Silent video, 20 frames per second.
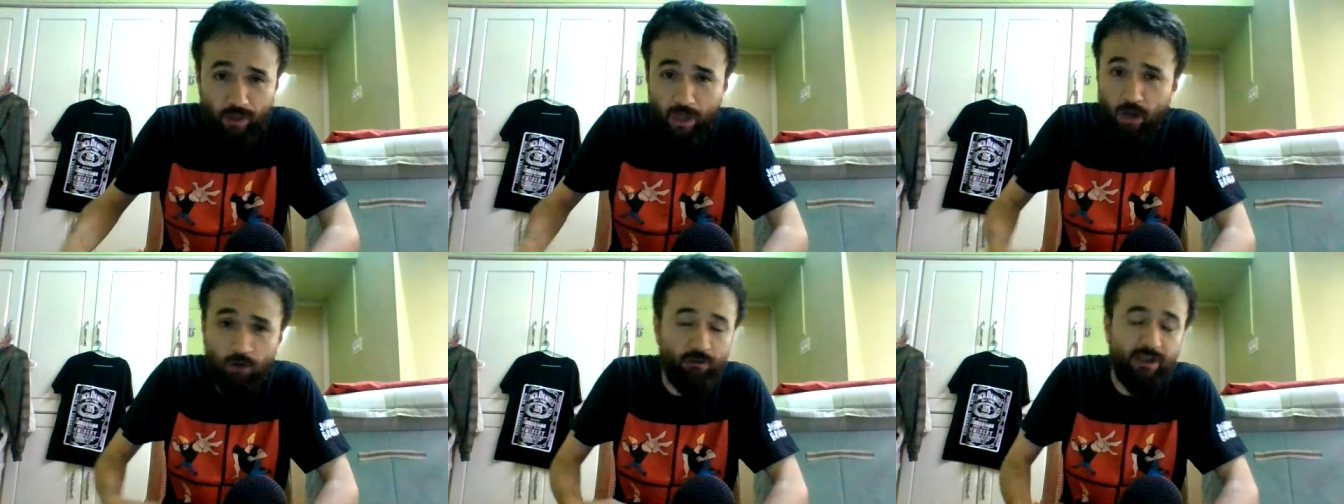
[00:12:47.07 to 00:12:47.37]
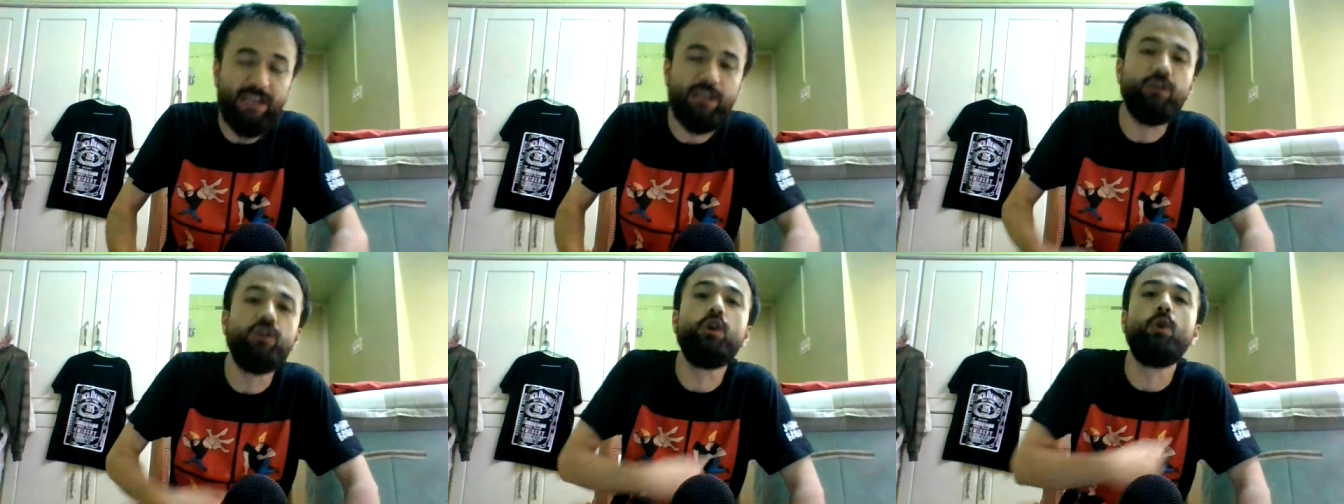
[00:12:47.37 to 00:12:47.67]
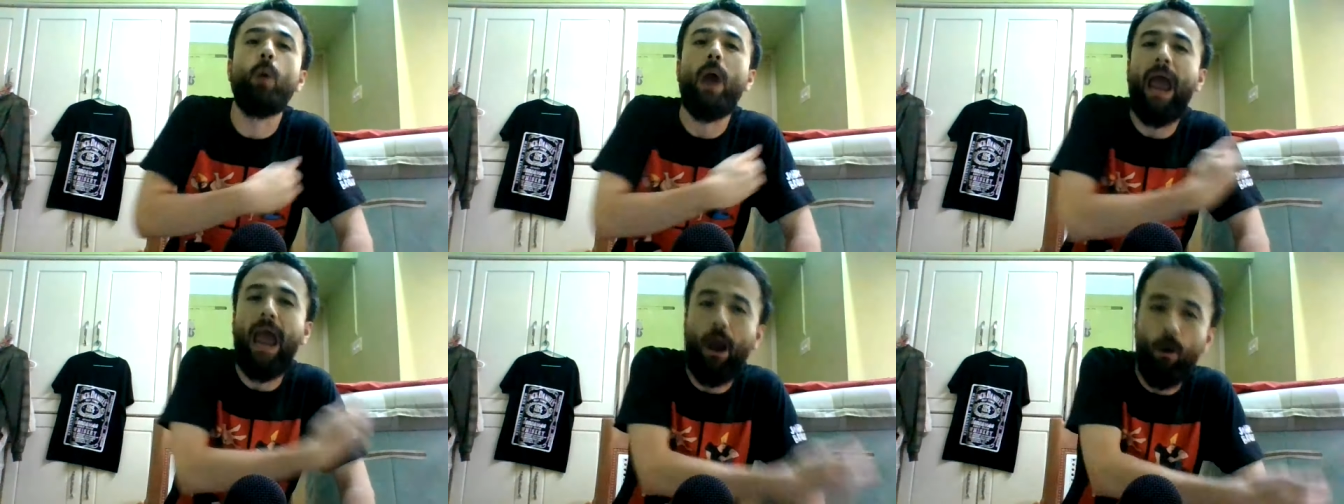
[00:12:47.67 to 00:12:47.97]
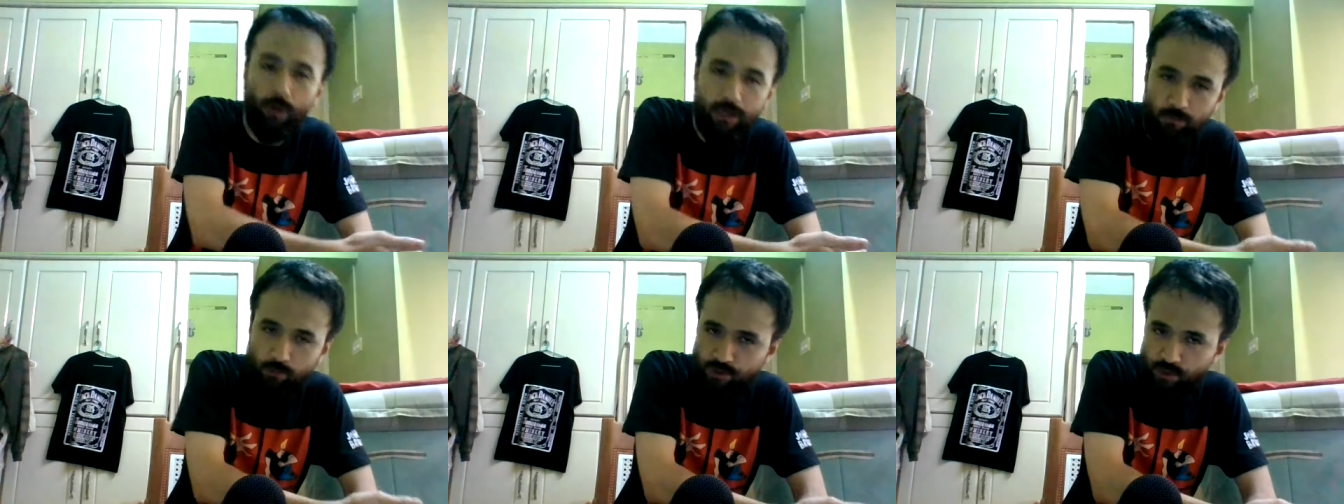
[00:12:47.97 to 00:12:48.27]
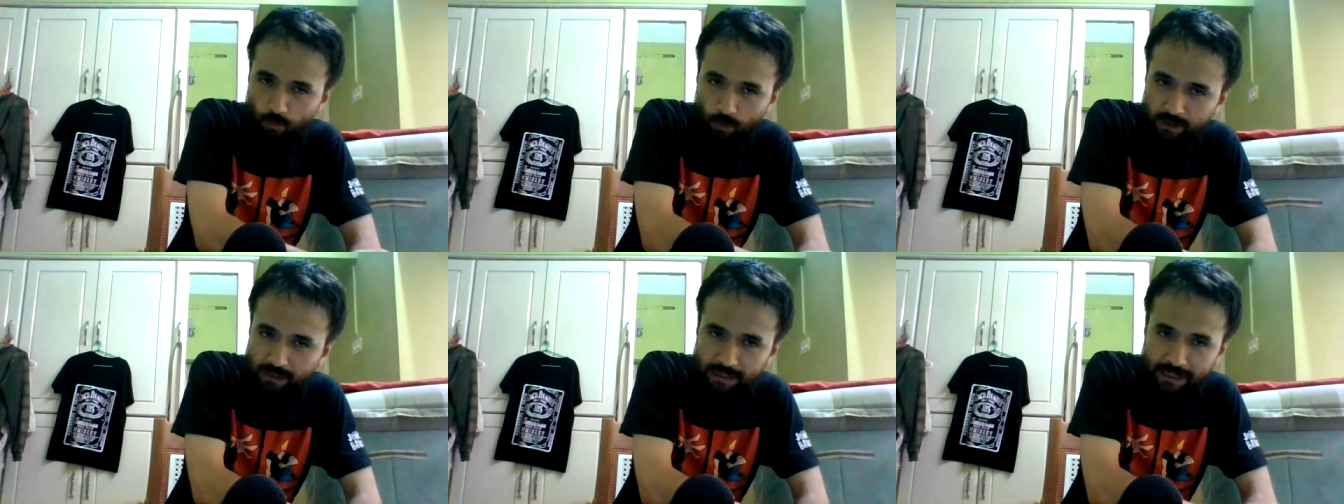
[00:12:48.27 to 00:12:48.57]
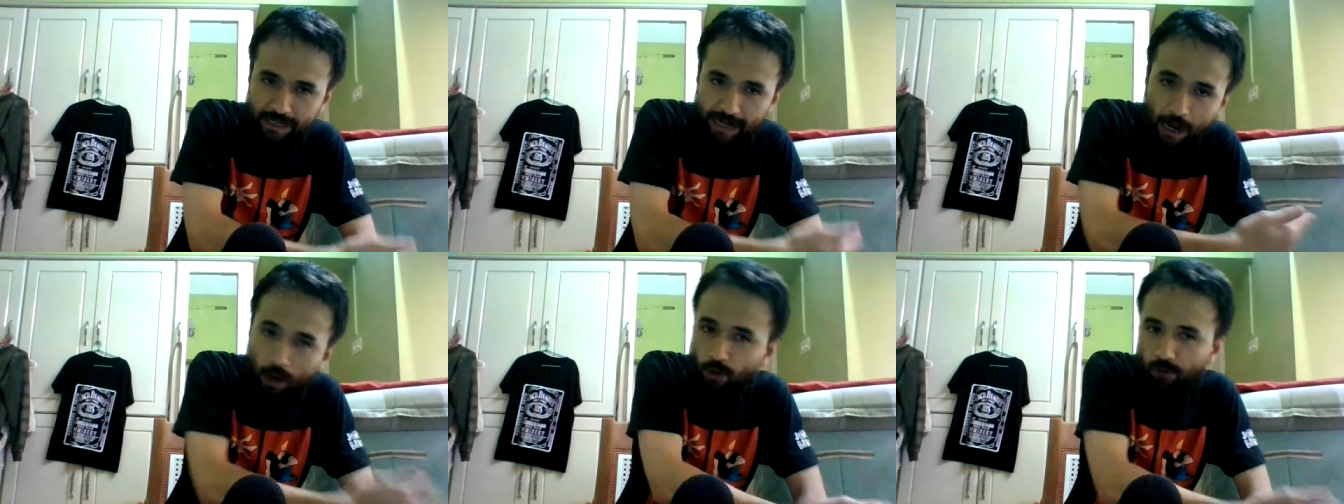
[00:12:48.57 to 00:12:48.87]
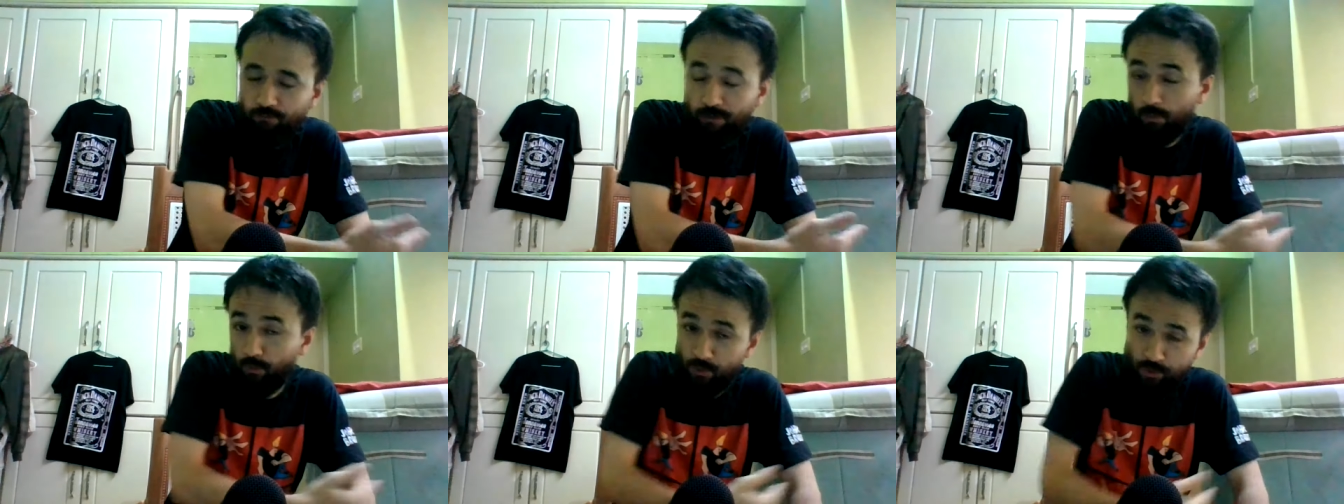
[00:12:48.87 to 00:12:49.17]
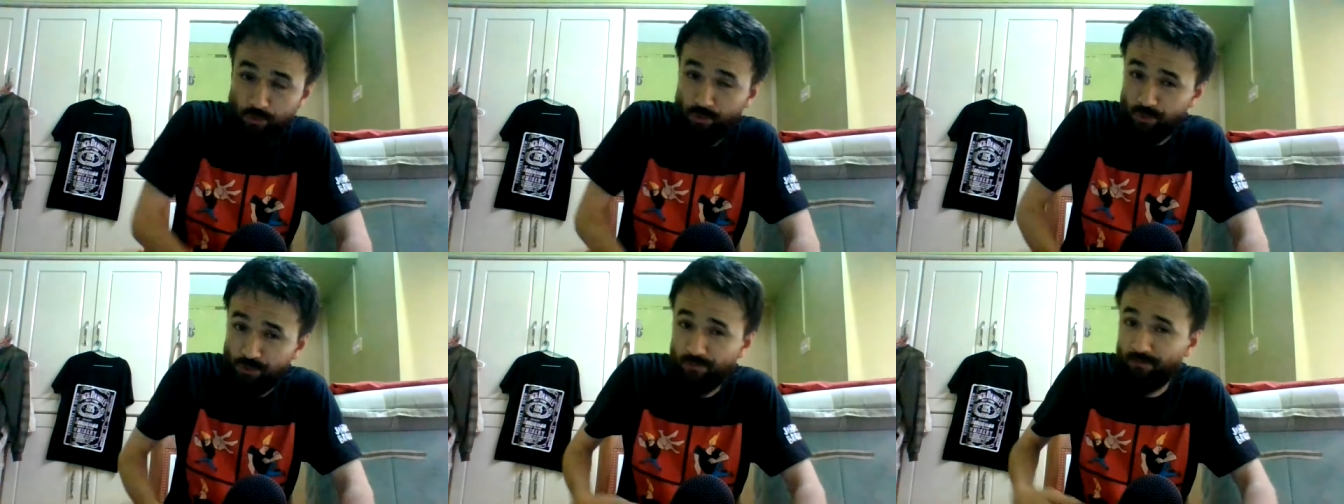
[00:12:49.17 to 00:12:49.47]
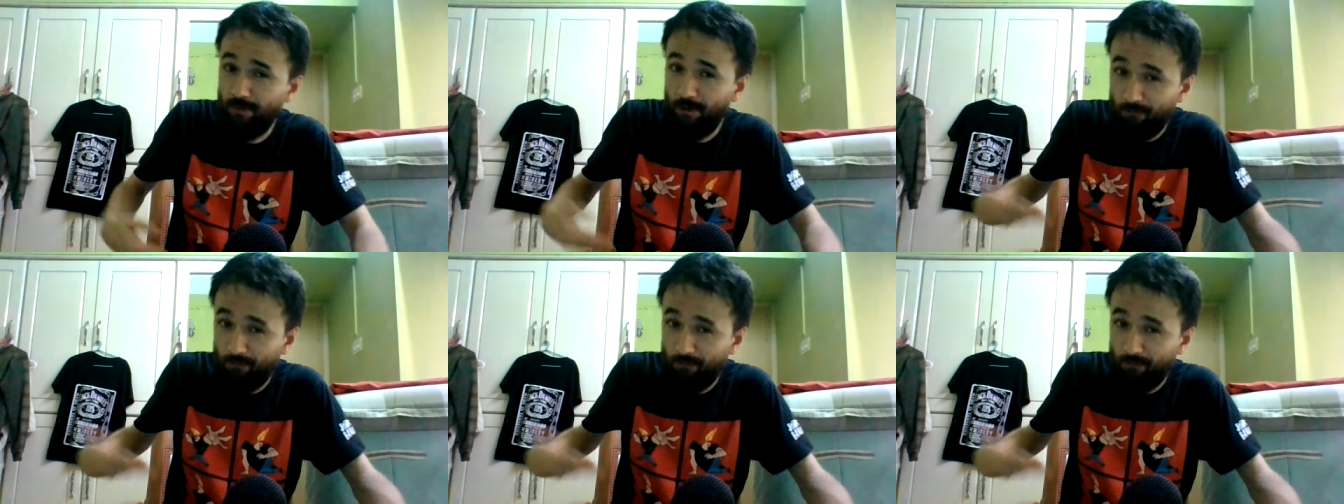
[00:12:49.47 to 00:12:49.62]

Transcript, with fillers: they already knew how he was going to get out of it, which was,